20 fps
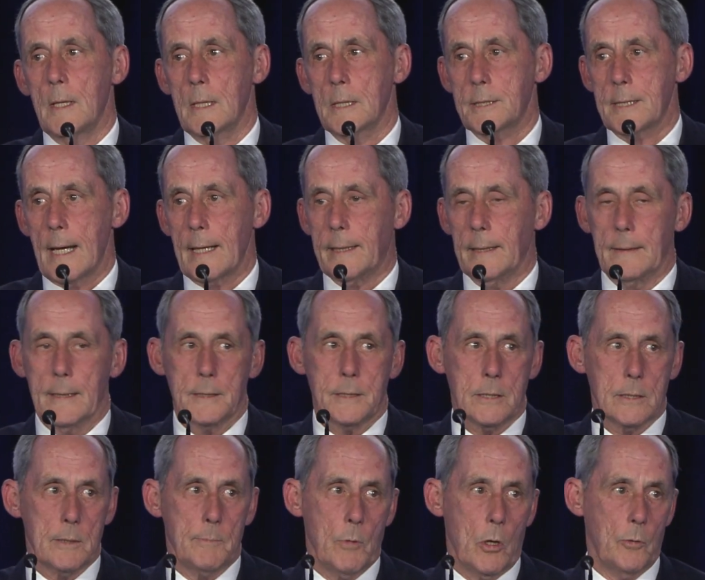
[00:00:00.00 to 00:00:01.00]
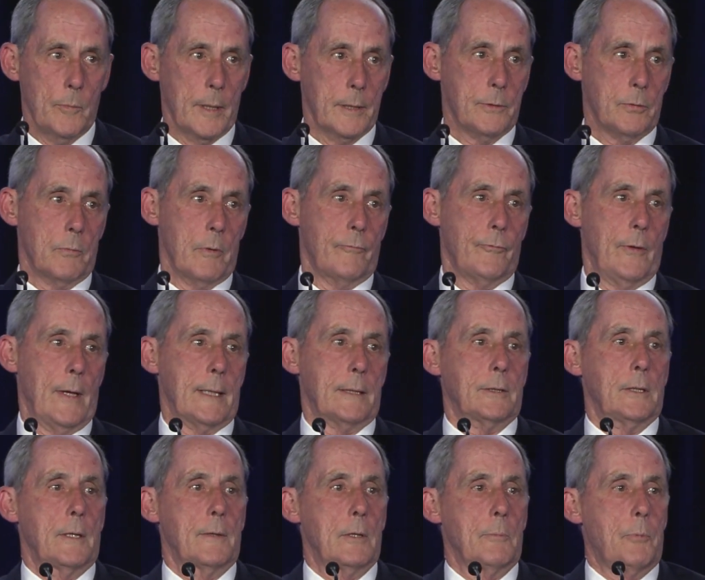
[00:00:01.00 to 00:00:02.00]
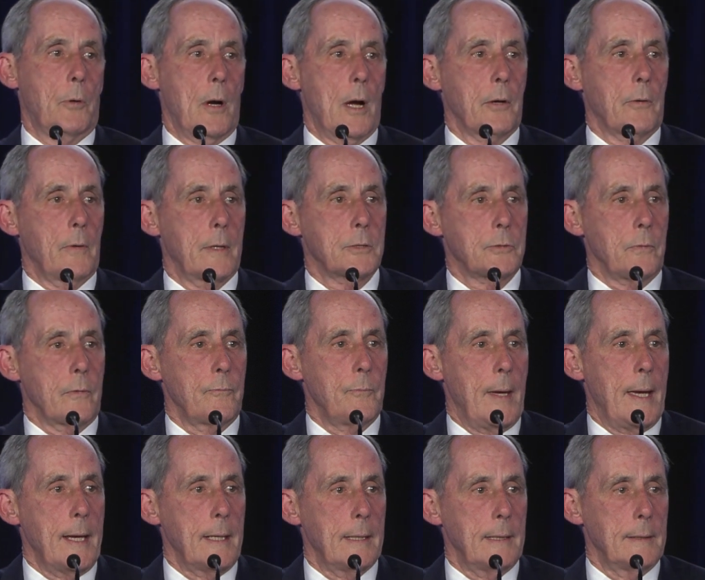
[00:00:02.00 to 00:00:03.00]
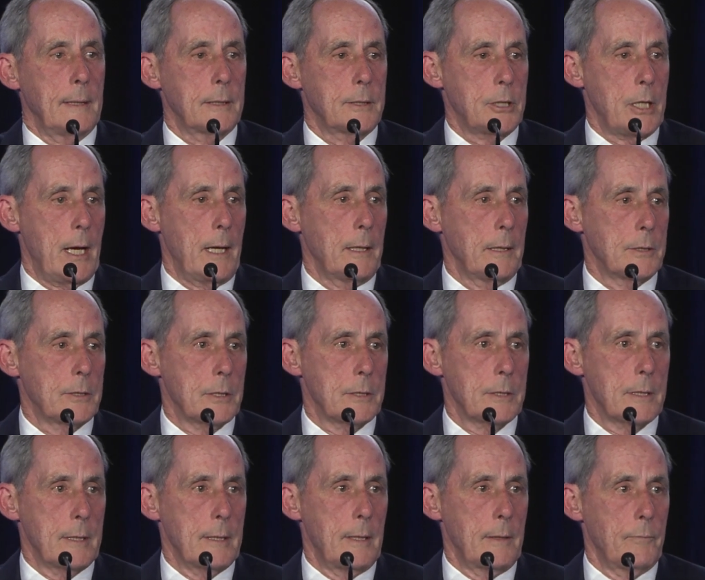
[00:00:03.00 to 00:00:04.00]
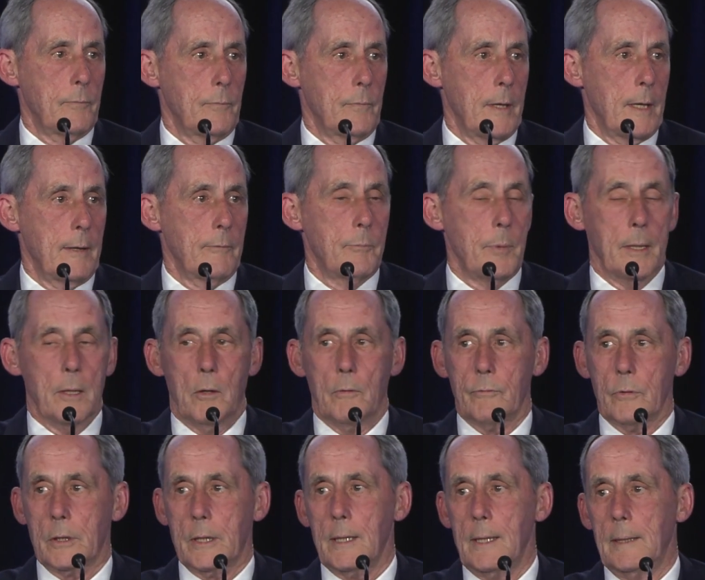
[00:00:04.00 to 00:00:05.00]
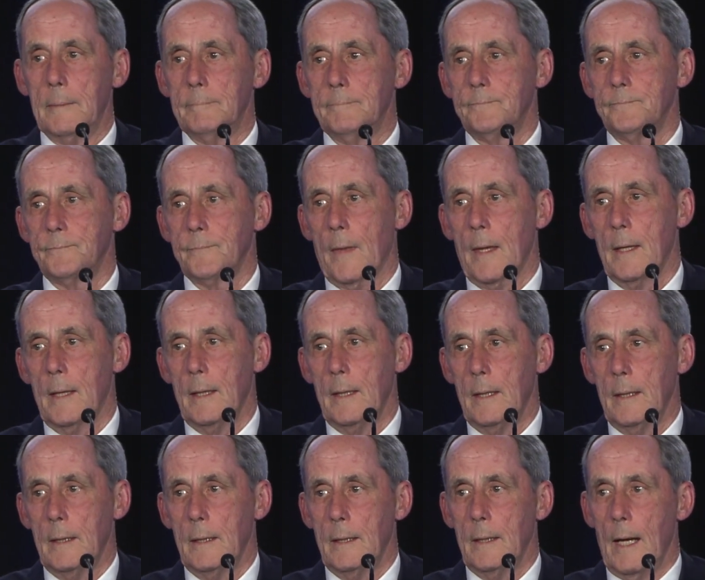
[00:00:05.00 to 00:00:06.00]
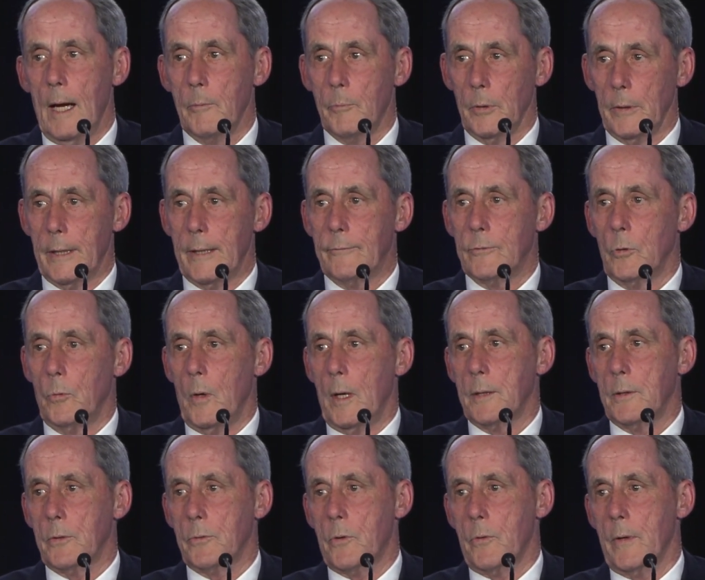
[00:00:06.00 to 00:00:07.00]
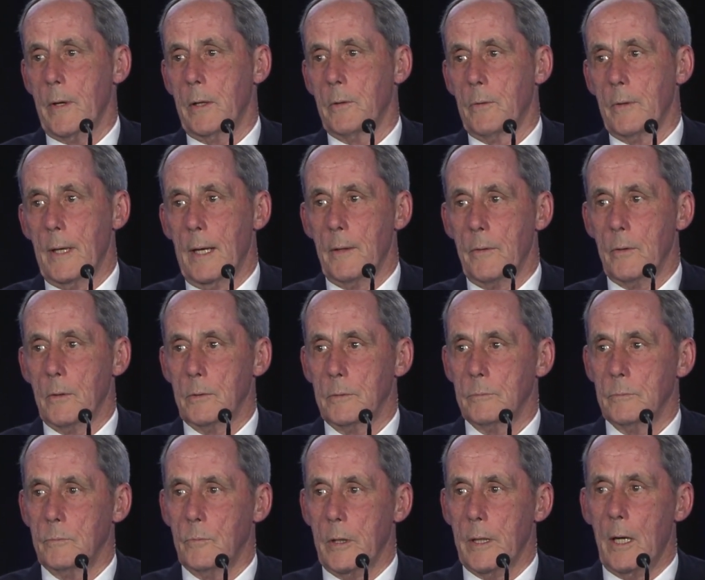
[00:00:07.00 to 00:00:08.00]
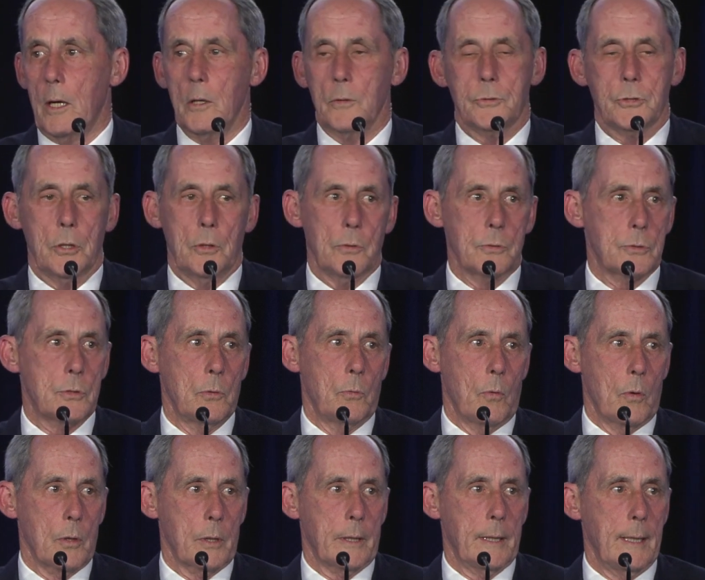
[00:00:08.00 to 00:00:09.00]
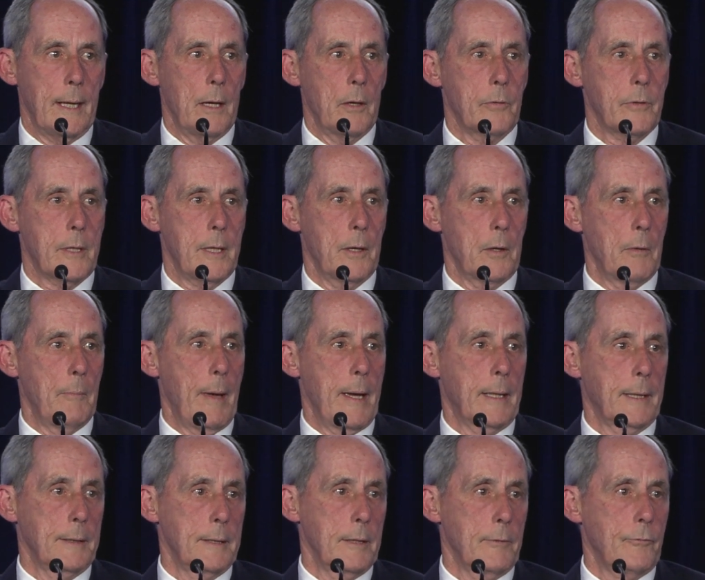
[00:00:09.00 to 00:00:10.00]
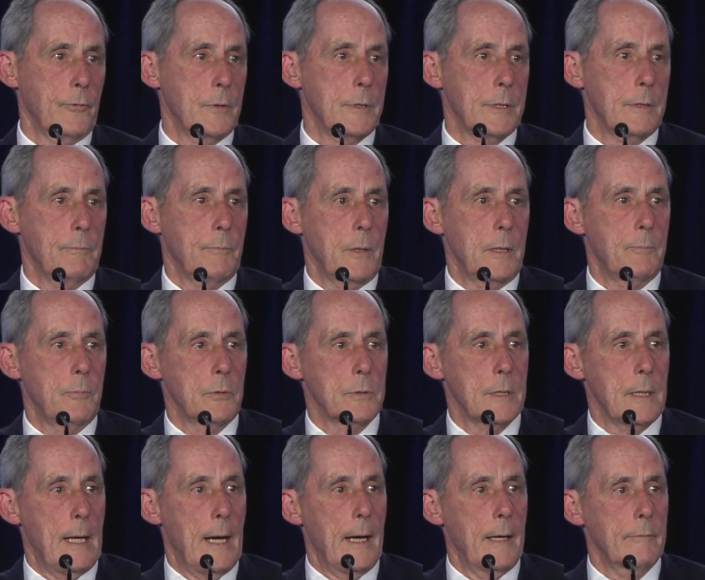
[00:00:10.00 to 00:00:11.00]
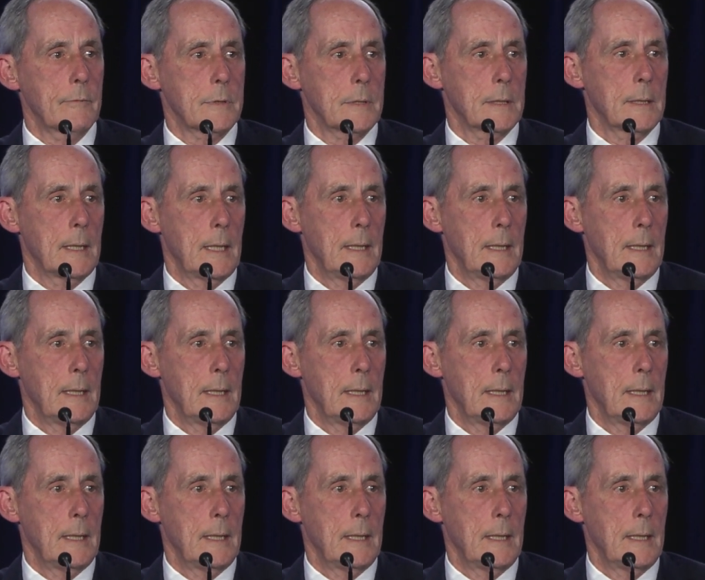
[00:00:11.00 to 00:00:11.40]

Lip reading: Second, this is a moment to reflect on the progress we've made and the challenges that have been overcome. I believe to one degree or another, we all chose to work in healthcare to make a difference in people's lives